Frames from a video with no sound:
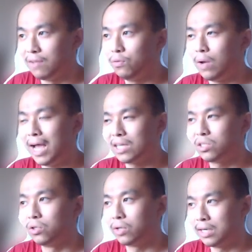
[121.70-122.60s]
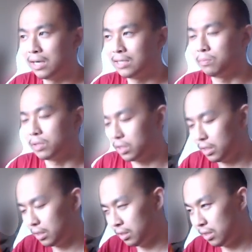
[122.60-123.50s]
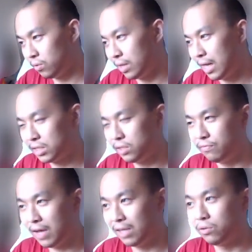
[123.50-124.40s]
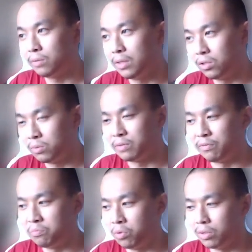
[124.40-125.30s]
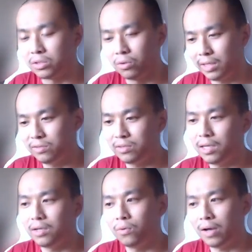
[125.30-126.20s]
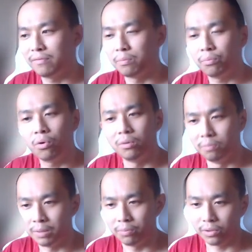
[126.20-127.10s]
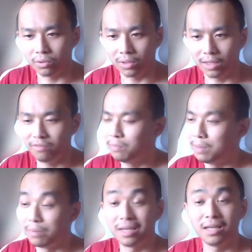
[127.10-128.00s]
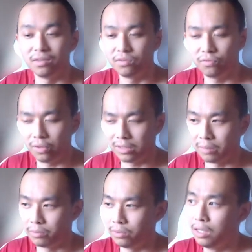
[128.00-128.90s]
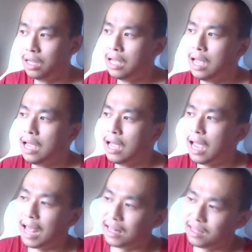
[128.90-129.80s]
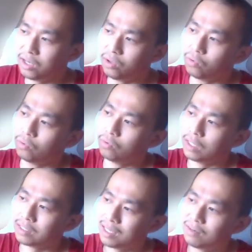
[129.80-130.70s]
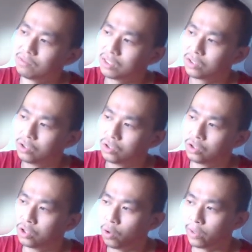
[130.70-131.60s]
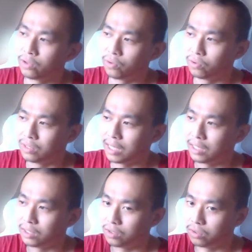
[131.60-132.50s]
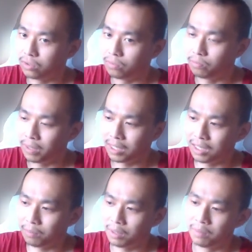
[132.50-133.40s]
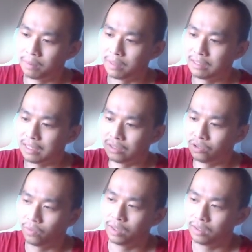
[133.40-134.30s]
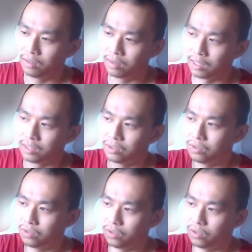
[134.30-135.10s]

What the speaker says: actually look at it as a budget, then you can actually value them in terms of importance. So let's say you have important people in your life, maybe kids, for example, and then you, instead of just going through your day, picking up commitments and doing the things